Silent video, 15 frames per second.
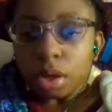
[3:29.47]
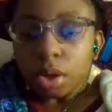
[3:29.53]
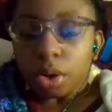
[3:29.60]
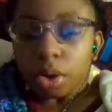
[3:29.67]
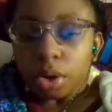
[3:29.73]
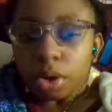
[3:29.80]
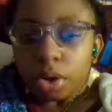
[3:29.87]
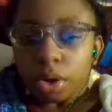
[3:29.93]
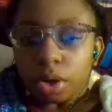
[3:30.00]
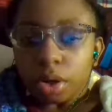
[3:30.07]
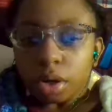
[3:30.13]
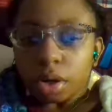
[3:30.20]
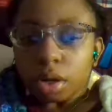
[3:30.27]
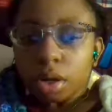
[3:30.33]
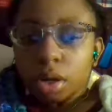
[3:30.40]
Or
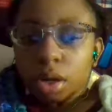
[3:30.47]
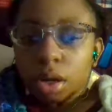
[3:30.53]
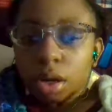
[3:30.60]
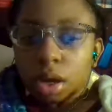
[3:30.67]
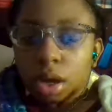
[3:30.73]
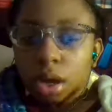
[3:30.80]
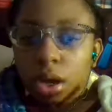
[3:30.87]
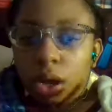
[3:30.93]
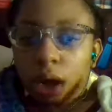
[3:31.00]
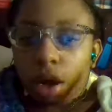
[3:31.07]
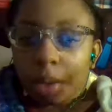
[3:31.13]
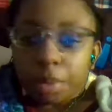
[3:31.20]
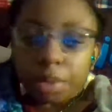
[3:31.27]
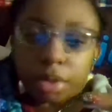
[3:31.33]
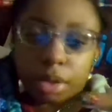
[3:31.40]

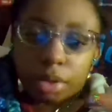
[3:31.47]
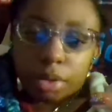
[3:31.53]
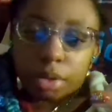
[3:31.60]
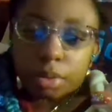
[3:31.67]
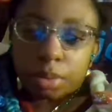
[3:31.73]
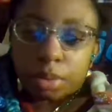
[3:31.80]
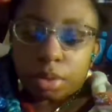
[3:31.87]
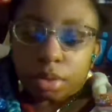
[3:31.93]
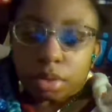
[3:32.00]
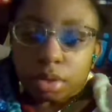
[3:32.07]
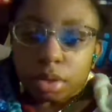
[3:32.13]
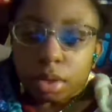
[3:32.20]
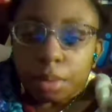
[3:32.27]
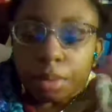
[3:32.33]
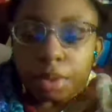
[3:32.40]
I'm gonna tell this
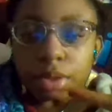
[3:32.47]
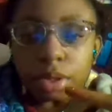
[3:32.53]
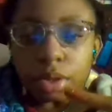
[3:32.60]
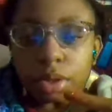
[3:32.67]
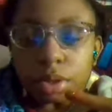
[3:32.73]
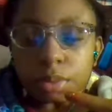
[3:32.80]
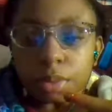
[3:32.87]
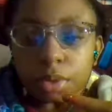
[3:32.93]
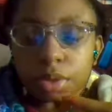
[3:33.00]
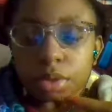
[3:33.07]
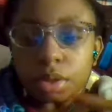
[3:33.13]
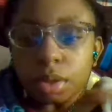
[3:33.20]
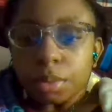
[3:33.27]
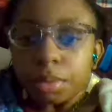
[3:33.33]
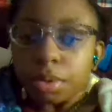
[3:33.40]
person, I'm gonna tell this
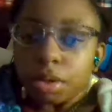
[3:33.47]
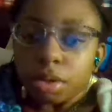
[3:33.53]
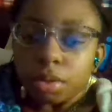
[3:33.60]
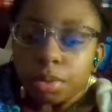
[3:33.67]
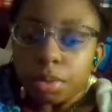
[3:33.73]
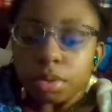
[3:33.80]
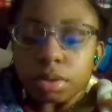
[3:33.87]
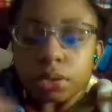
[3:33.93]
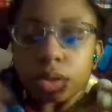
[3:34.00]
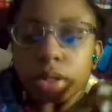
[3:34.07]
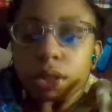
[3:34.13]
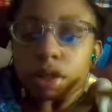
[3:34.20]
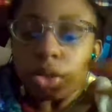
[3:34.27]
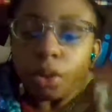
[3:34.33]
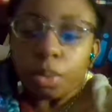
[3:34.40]
person, I'm gonna tell this person.
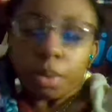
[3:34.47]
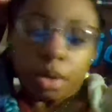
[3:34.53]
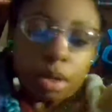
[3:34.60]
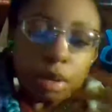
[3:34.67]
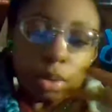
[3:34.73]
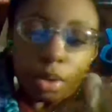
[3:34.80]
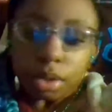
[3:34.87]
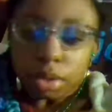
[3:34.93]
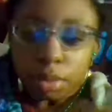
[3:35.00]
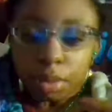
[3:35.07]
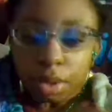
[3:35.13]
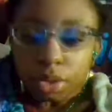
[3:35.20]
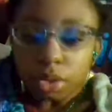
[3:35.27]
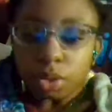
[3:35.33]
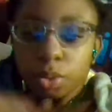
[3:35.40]
Like nobody who has
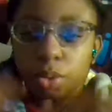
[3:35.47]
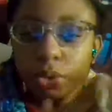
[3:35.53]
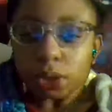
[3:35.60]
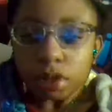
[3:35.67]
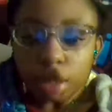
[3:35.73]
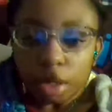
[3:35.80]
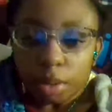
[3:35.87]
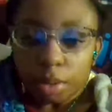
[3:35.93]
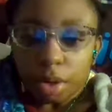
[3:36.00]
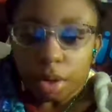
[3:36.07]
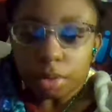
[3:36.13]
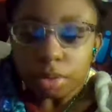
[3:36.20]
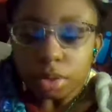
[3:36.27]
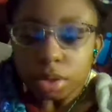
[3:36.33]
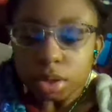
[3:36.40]
depression wants that
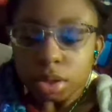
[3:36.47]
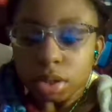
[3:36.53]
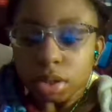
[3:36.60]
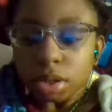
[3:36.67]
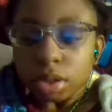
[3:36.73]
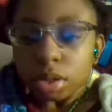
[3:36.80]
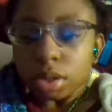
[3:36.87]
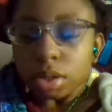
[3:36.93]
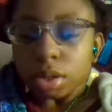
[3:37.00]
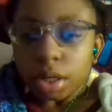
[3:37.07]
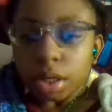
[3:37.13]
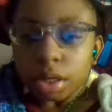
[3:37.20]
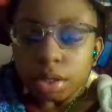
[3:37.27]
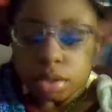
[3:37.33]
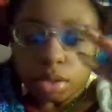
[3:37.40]
around.
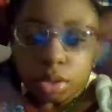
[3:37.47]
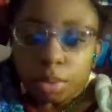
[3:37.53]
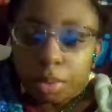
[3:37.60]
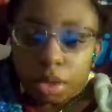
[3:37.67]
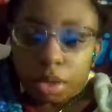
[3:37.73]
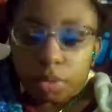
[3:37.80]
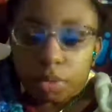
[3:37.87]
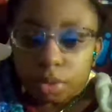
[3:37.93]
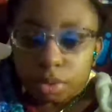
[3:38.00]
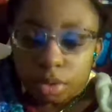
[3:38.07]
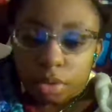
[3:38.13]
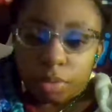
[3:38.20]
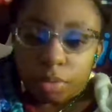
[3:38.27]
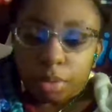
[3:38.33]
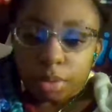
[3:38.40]
Okay, nobody feels
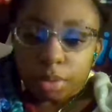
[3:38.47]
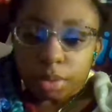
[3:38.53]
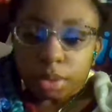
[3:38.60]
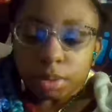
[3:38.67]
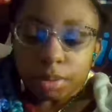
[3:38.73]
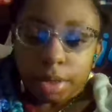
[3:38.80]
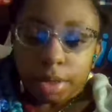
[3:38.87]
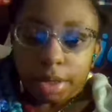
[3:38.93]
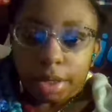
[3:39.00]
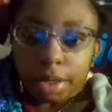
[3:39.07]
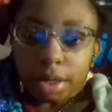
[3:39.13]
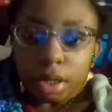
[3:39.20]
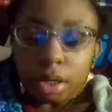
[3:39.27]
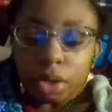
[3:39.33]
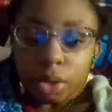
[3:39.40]
comfortable
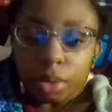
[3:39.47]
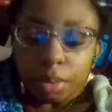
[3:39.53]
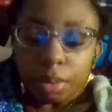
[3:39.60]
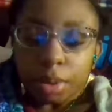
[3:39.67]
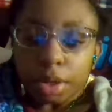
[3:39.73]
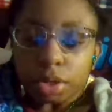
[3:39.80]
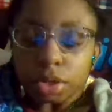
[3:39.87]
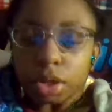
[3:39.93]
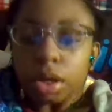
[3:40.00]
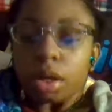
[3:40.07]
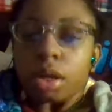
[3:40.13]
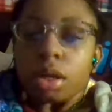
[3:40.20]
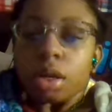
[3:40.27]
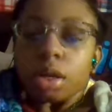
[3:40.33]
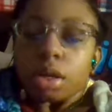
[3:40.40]
explaining their depression.
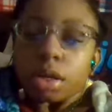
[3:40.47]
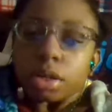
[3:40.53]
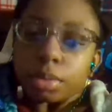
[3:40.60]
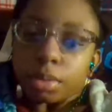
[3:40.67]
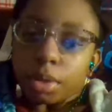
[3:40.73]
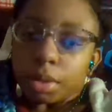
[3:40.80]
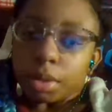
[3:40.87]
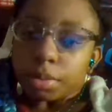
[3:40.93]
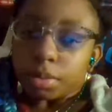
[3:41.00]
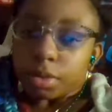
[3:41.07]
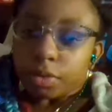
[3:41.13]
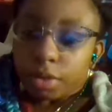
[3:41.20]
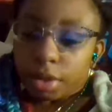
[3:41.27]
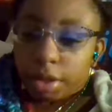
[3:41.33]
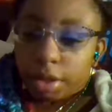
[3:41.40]
Because sometimes if
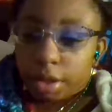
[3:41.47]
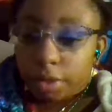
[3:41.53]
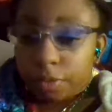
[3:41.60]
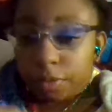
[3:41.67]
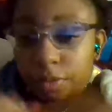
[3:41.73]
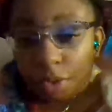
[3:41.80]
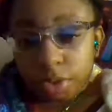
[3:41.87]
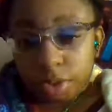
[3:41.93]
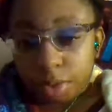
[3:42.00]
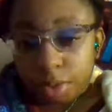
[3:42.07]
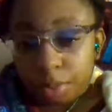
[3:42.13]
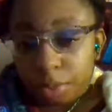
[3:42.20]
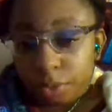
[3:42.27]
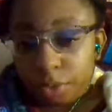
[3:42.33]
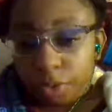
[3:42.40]
for
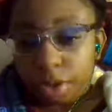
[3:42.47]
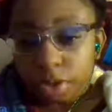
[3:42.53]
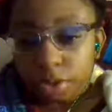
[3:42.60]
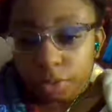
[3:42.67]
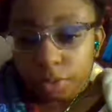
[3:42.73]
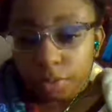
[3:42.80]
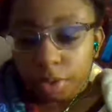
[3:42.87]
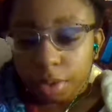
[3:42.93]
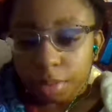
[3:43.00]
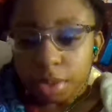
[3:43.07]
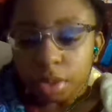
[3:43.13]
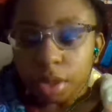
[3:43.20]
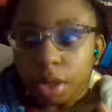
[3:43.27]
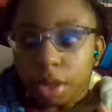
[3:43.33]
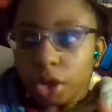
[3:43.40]
example friends or
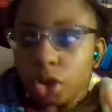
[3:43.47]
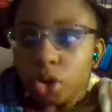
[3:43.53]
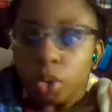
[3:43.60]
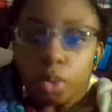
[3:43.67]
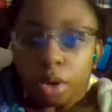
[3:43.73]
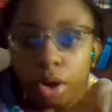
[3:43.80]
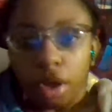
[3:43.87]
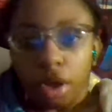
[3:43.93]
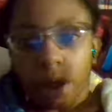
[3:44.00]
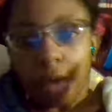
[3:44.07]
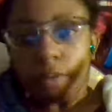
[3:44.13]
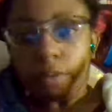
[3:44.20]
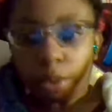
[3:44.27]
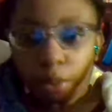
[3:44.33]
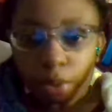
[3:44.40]
family, like you don't want
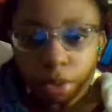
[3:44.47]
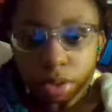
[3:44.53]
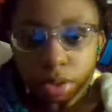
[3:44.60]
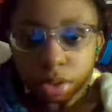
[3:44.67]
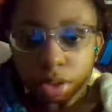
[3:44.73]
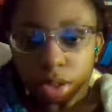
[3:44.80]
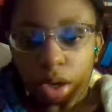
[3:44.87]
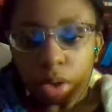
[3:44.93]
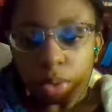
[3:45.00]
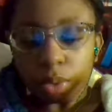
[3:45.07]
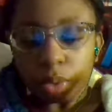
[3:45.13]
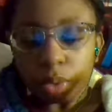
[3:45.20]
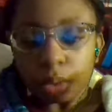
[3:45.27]
everyone to know